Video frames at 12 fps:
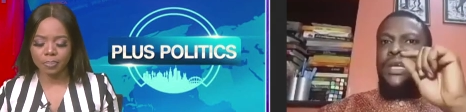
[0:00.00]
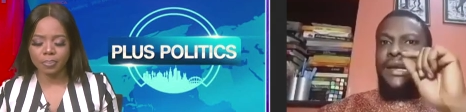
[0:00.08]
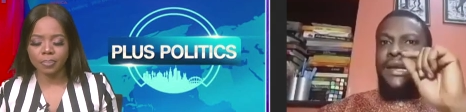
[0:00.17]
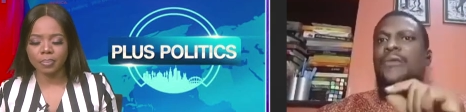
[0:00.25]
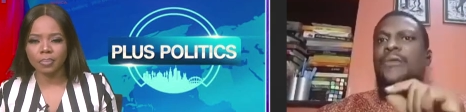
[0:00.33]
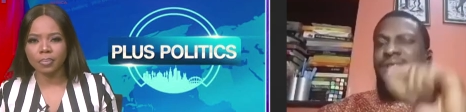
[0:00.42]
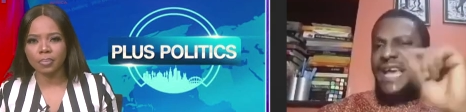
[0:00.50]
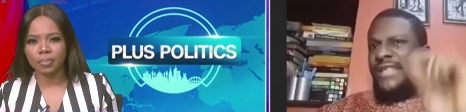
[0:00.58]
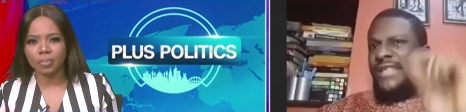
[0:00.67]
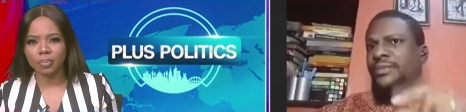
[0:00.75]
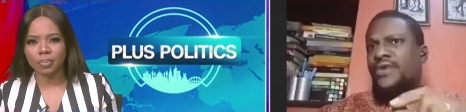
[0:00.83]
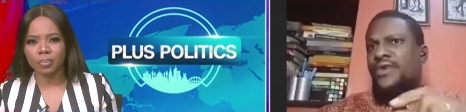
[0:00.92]
Speaker 1: line with the
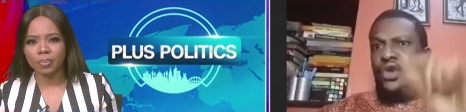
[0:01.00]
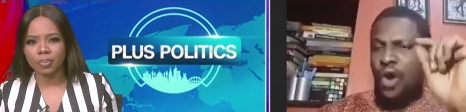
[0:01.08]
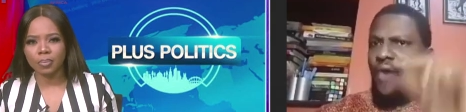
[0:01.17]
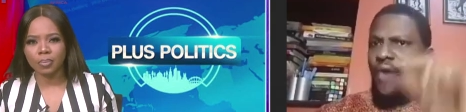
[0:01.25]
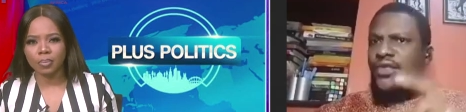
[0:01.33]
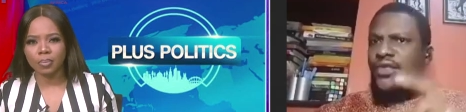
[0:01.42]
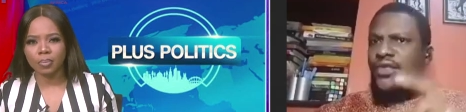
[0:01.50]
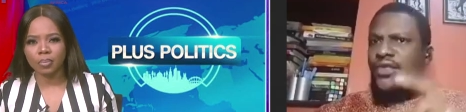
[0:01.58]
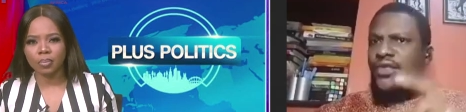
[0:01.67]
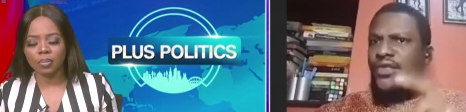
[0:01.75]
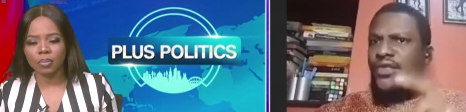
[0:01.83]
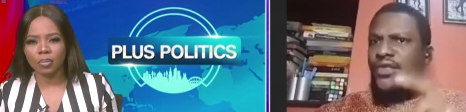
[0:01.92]
aspiration of the
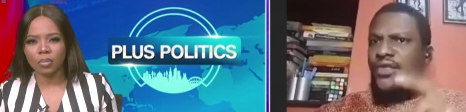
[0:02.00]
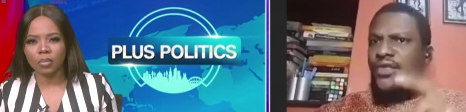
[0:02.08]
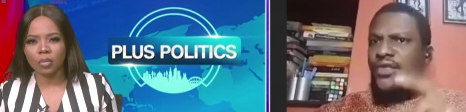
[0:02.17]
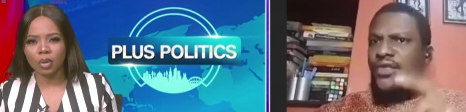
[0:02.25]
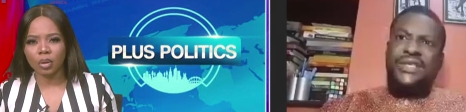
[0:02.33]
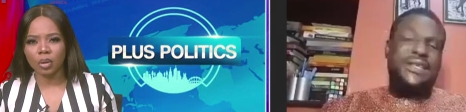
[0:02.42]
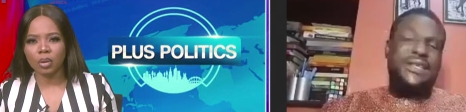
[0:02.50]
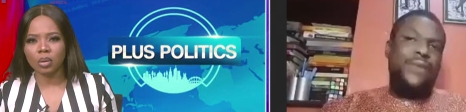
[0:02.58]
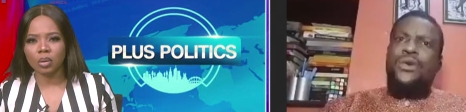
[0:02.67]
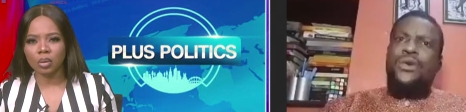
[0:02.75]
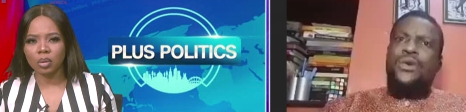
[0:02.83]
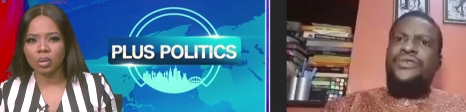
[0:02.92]
people of Lagos State, and we are
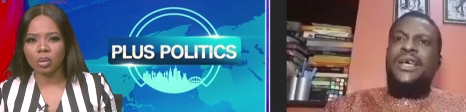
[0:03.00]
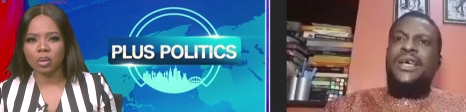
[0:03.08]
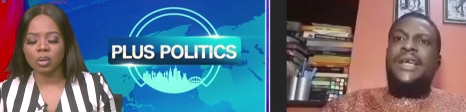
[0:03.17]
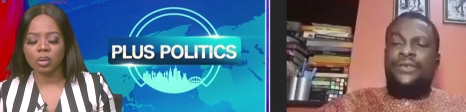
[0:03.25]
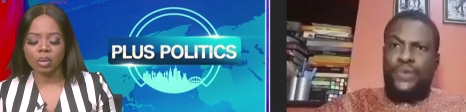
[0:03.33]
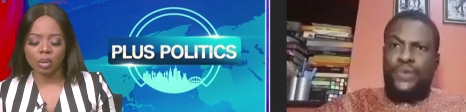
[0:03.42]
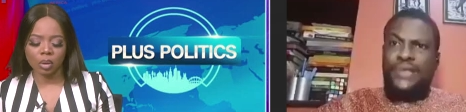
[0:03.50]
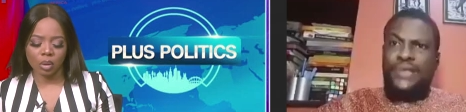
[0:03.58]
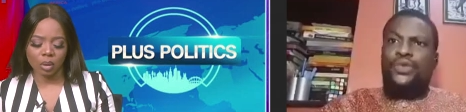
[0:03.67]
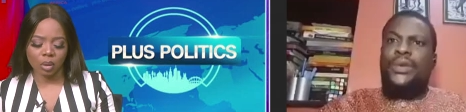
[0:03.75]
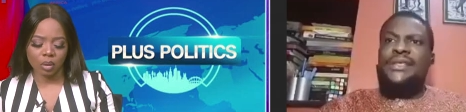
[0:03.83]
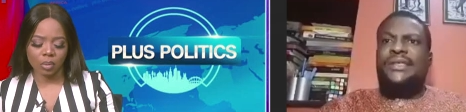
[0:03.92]
confident that in
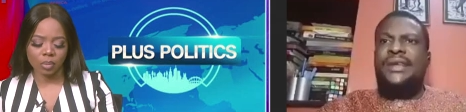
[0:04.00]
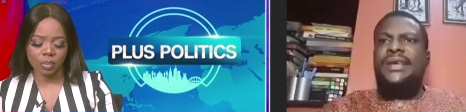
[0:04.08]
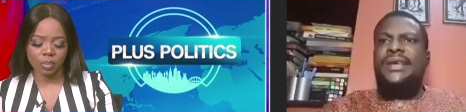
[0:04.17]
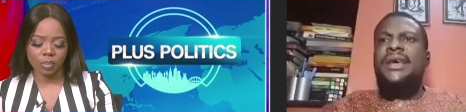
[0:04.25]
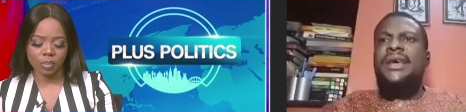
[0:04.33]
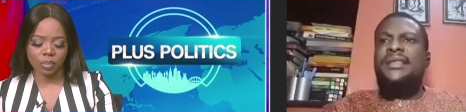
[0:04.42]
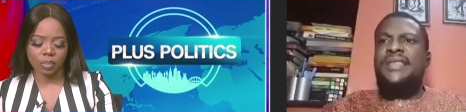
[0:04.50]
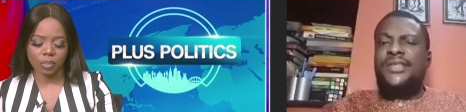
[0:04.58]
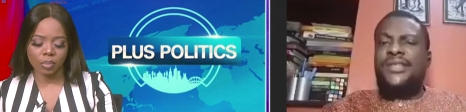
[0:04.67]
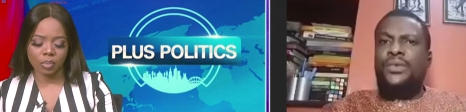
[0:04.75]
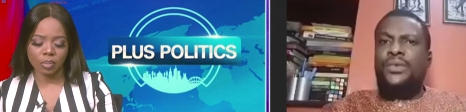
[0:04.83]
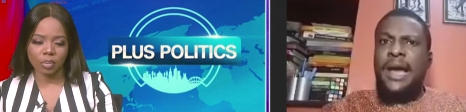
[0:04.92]
2023 that will
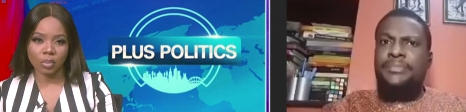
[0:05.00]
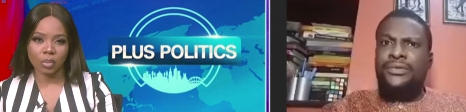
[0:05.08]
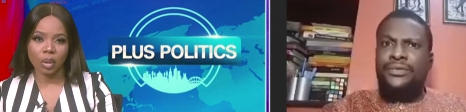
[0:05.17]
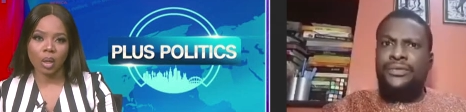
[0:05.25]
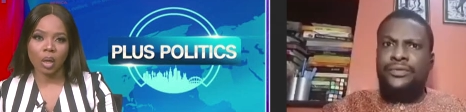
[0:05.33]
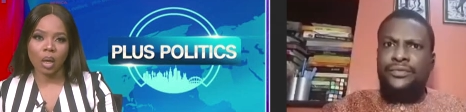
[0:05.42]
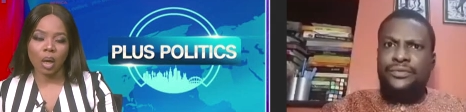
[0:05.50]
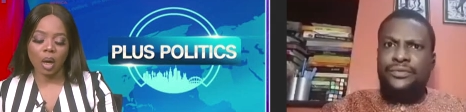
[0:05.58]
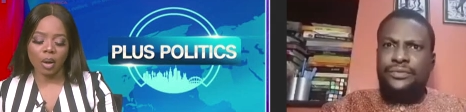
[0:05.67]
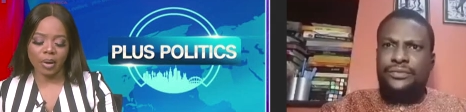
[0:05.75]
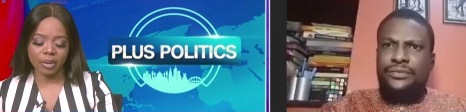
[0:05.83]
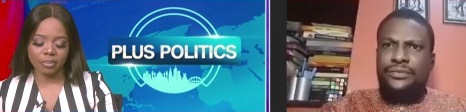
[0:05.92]
happen.
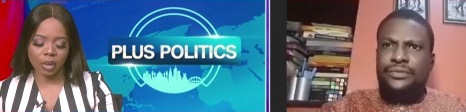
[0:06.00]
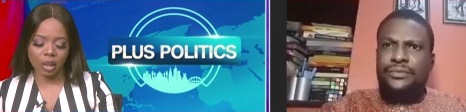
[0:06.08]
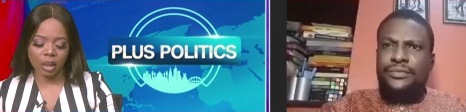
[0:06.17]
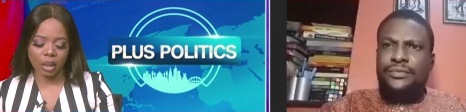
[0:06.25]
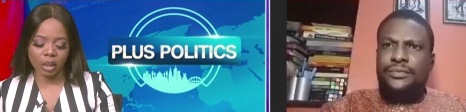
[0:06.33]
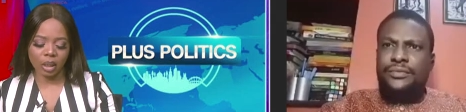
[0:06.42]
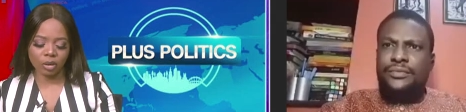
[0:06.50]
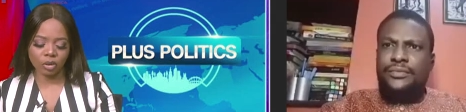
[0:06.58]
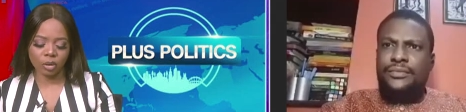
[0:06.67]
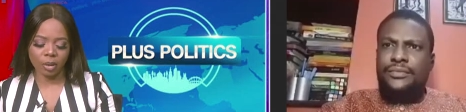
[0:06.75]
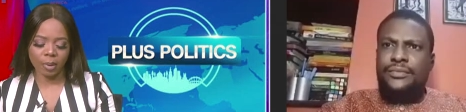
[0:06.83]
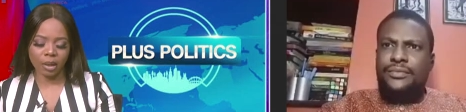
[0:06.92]
Speaker 2: All right, let's
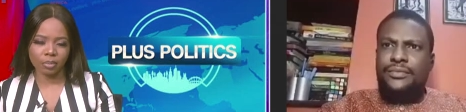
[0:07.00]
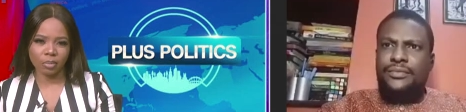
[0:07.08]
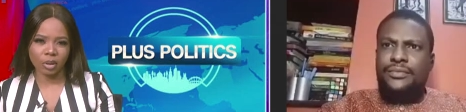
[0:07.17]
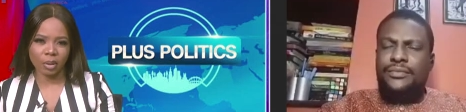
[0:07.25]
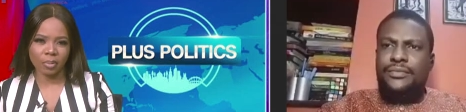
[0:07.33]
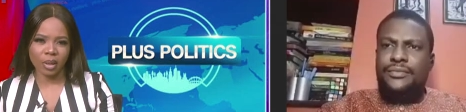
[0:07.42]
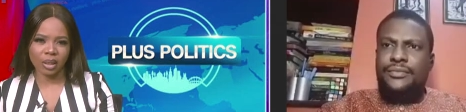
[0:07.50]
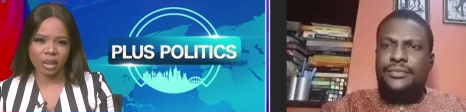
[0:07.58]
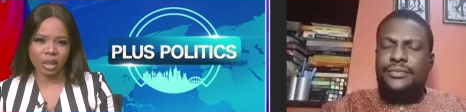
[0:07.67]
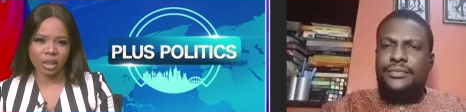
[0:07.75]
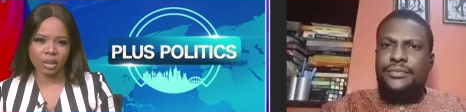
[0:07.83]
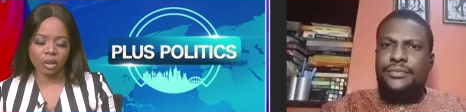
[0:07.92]
talk about something
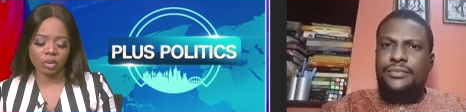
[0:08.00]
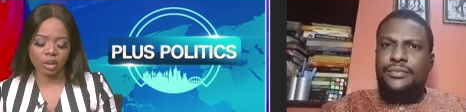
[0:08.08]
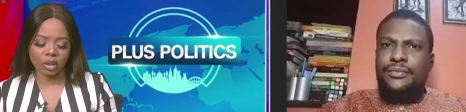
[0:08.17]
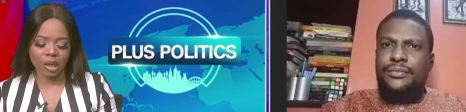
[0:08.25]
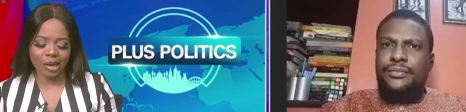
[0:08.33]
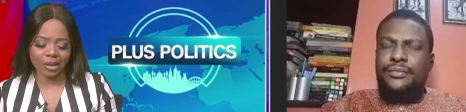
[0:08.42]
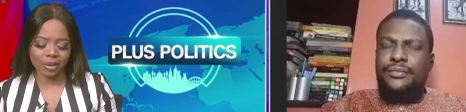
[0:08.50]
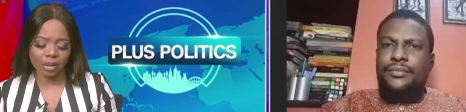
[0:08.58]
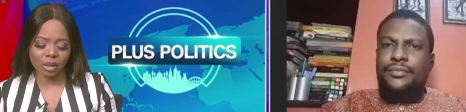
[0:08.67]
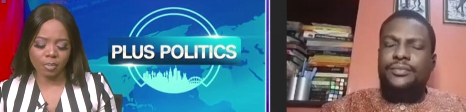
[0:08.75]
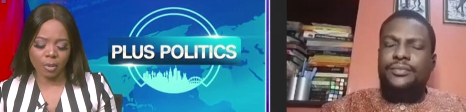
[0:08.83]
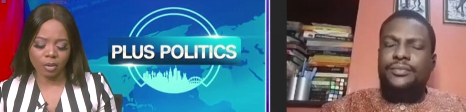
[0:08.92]
that I noticed early
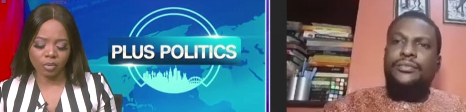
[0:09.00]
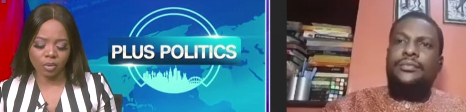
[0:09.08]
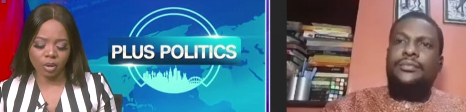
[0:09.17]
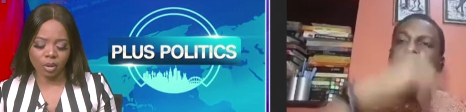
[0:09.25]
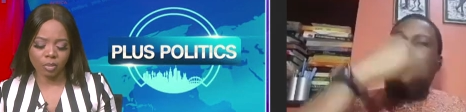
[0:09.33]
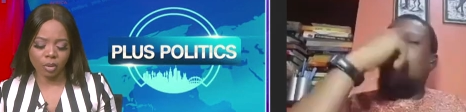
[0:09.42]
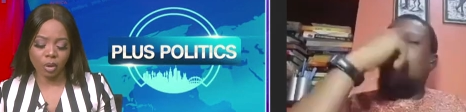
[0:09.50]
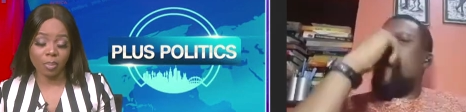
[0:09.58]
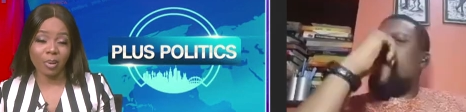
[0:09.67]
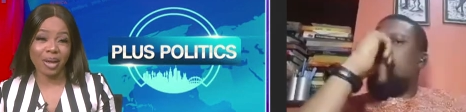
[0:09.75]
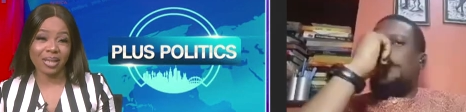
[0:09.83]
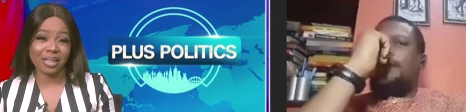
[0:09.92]
this month.
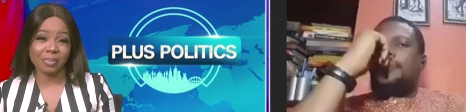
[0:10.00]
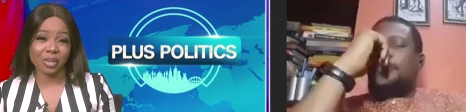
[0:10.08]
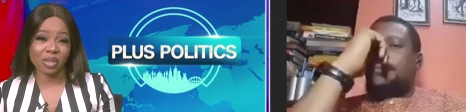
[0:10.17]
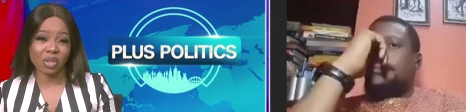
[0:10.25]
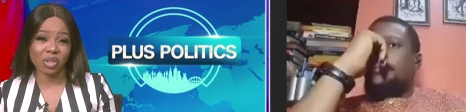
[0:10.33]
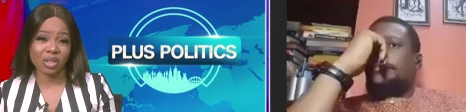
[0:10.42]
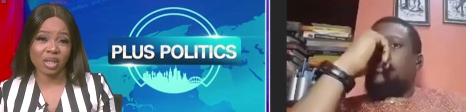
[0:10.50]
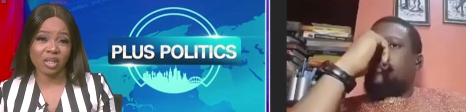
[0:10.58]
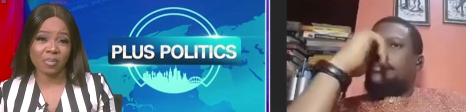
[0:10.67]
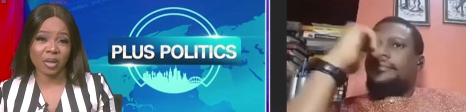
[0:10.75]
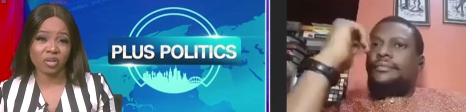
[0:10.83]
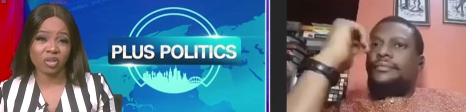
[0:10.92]
Your party petitioned the
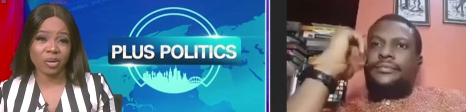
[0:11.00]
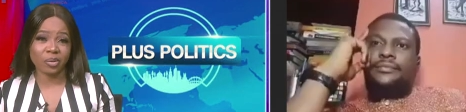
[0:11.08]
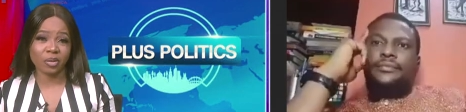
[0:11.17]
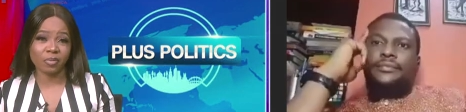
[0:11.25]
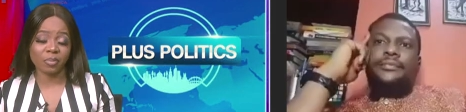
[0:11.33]
Inspector General of